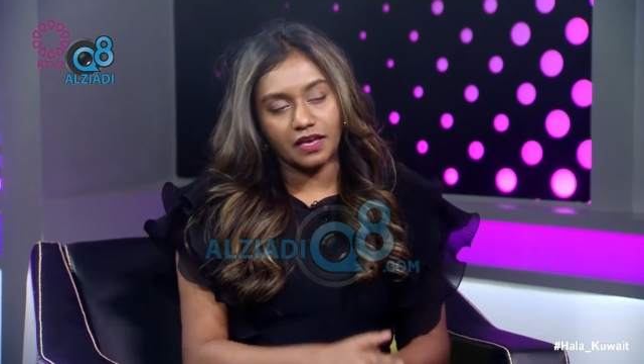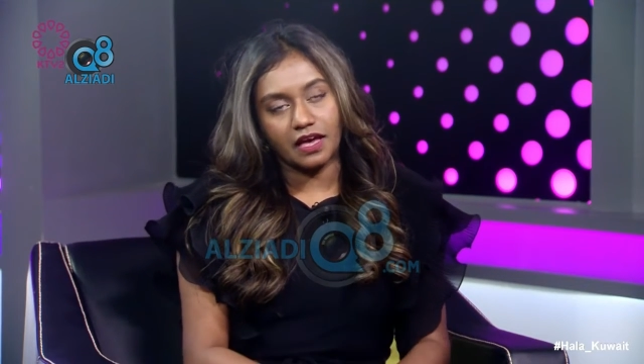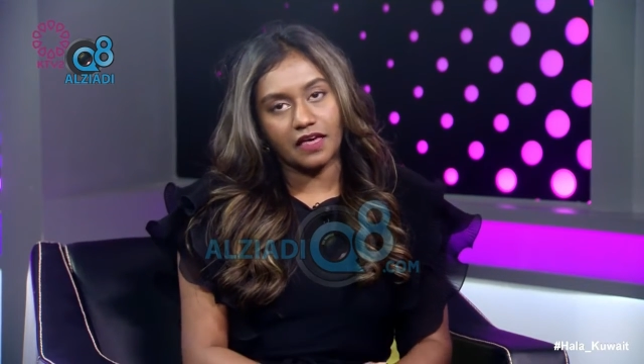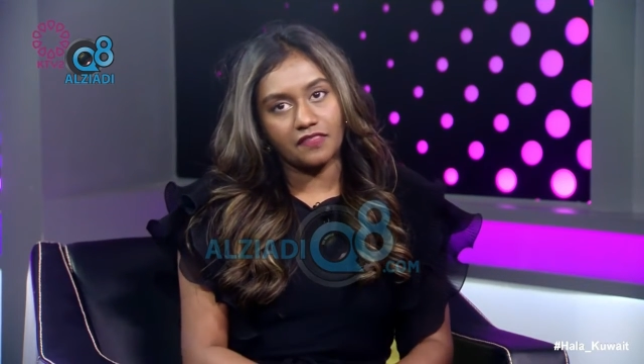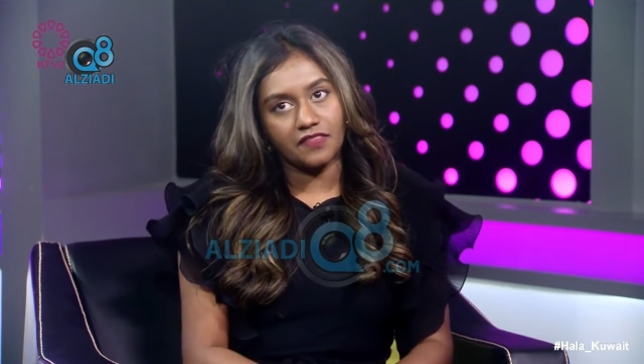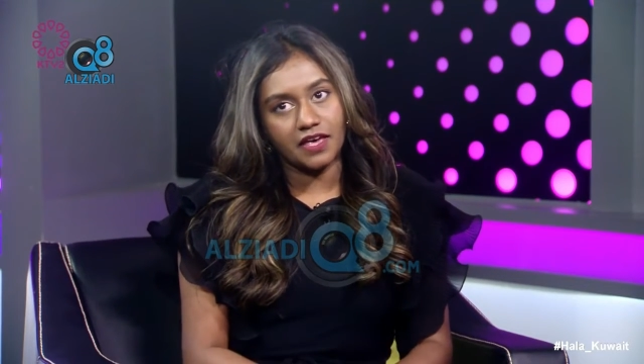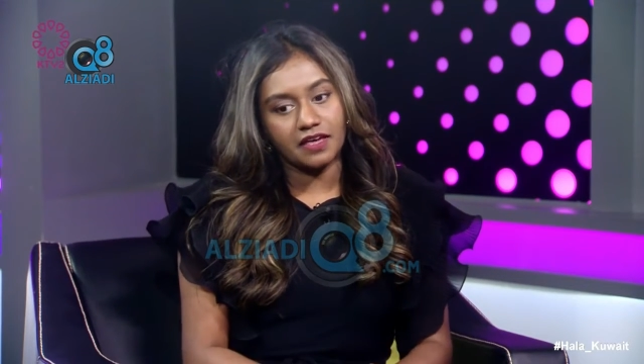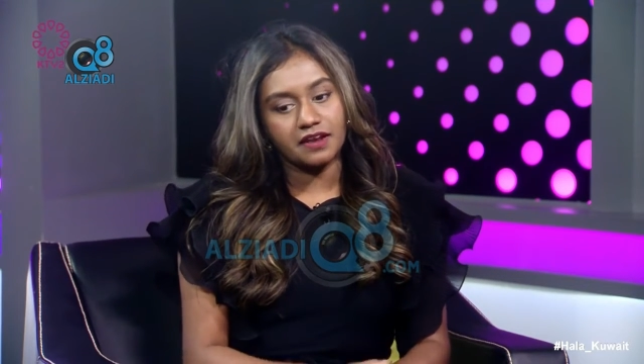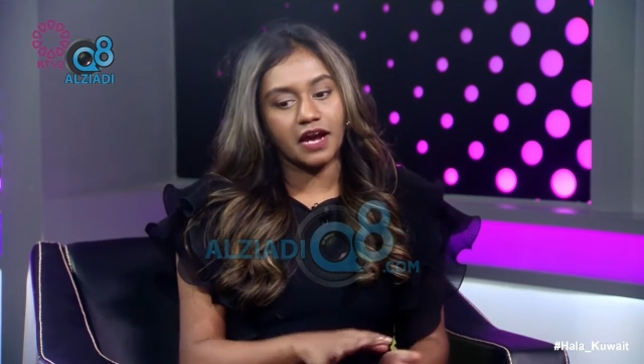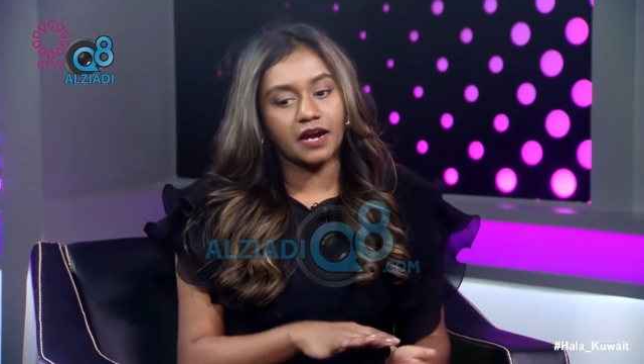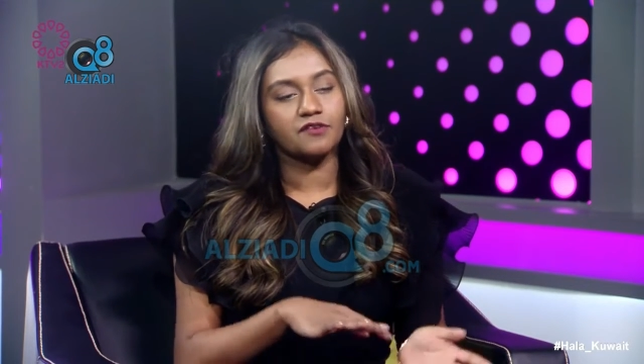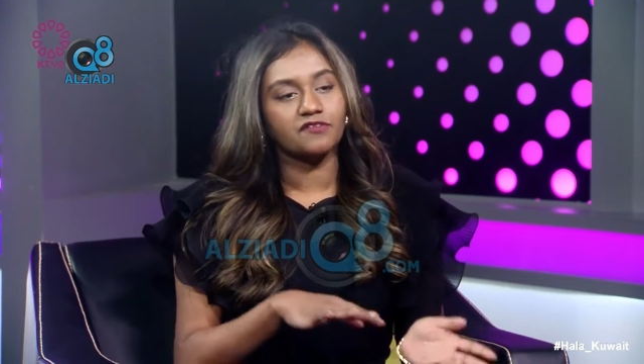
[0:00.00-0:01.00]
and then
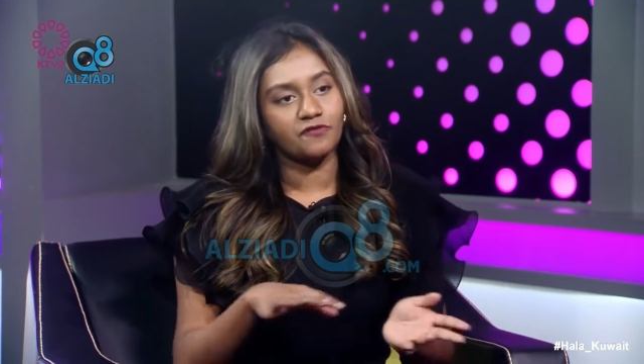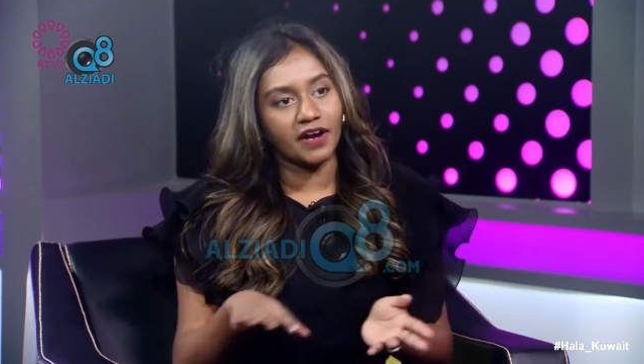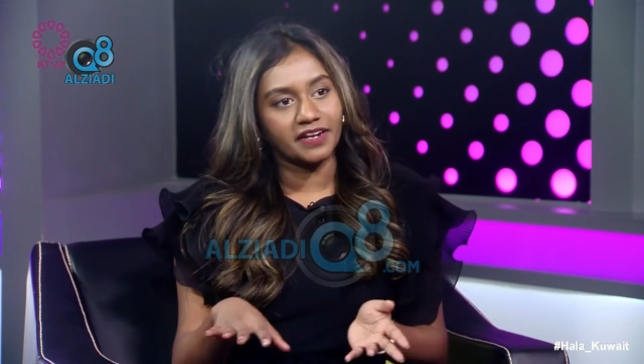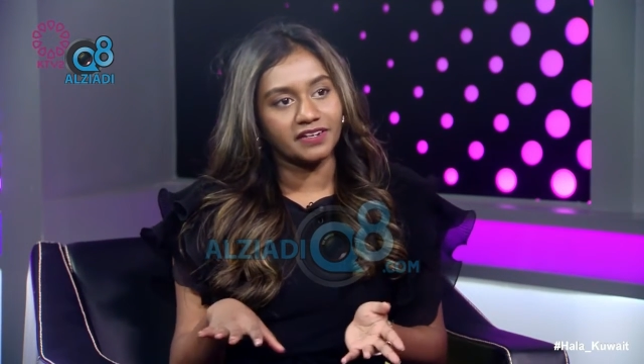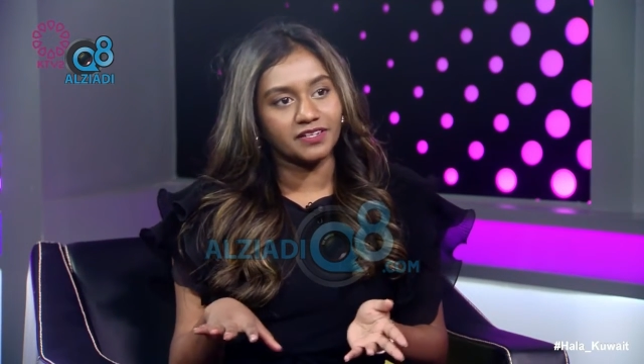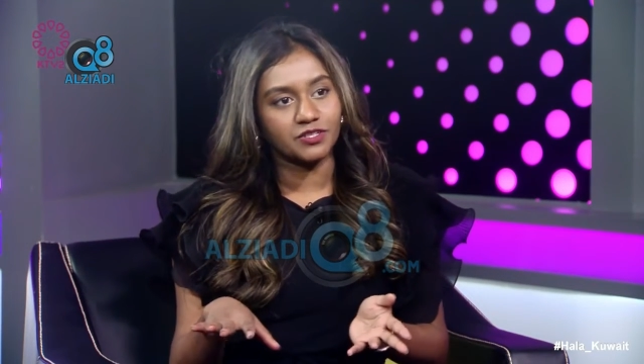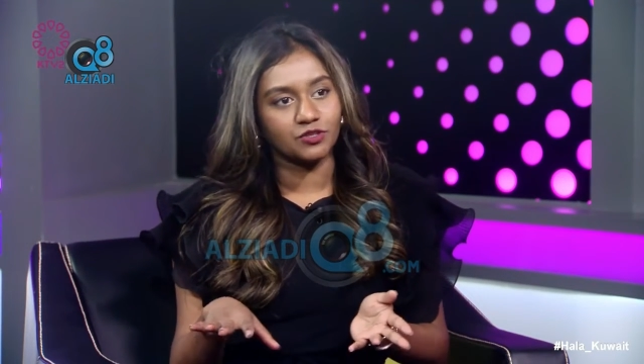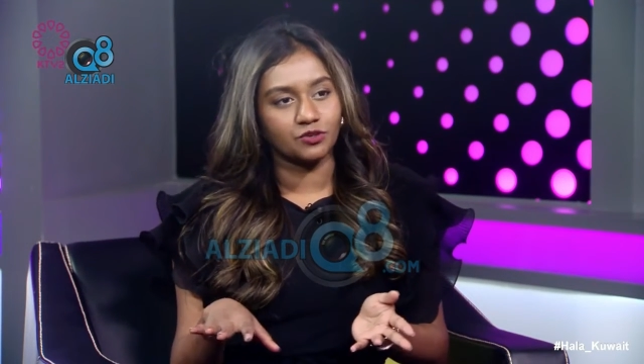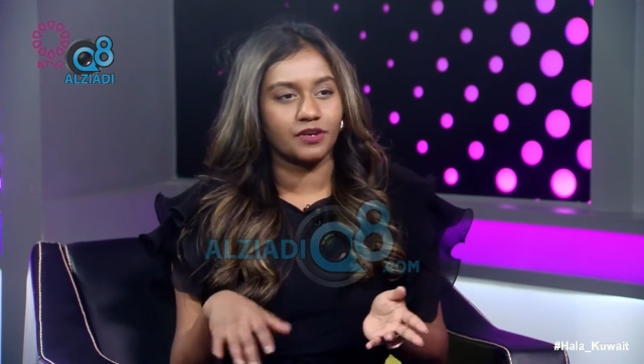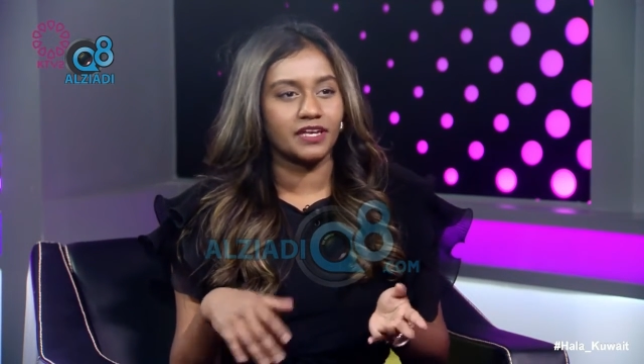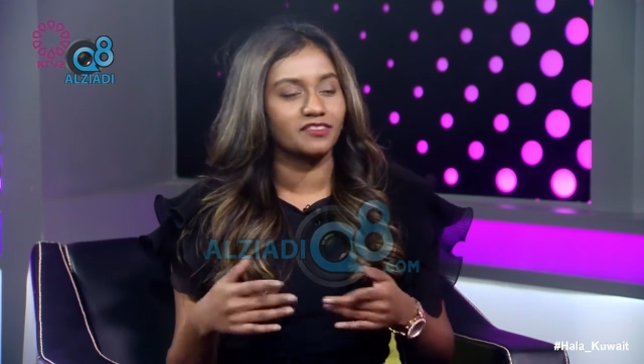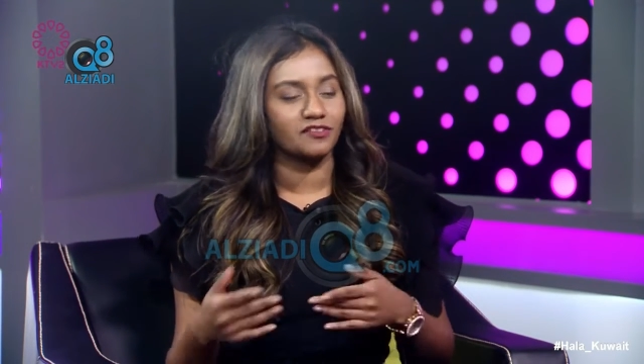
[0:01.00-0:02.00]
I refine it to
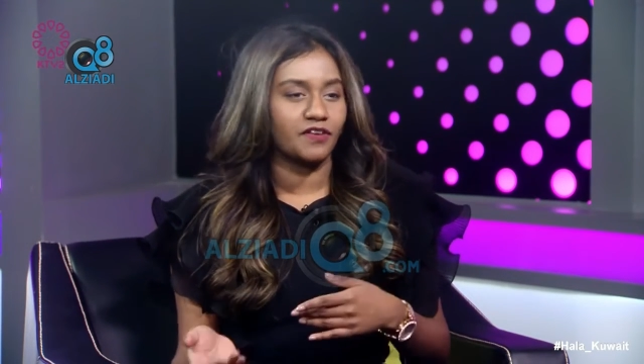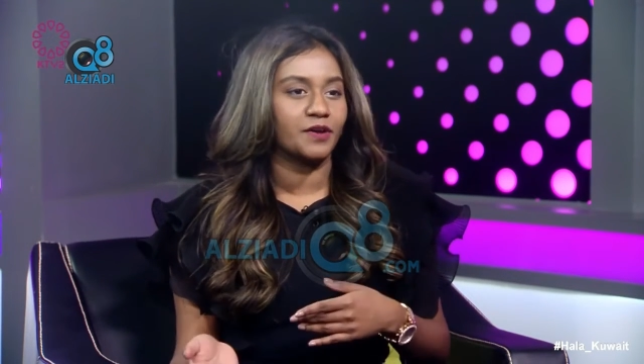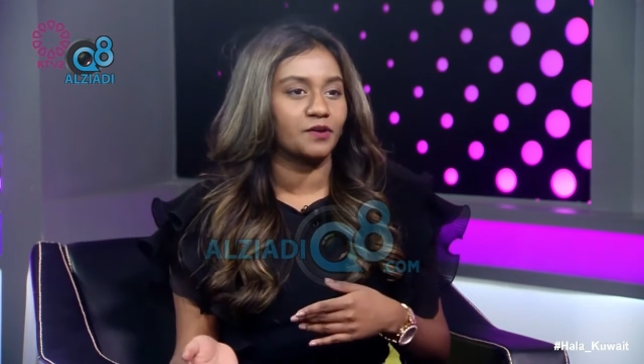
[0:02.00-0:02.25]
create the final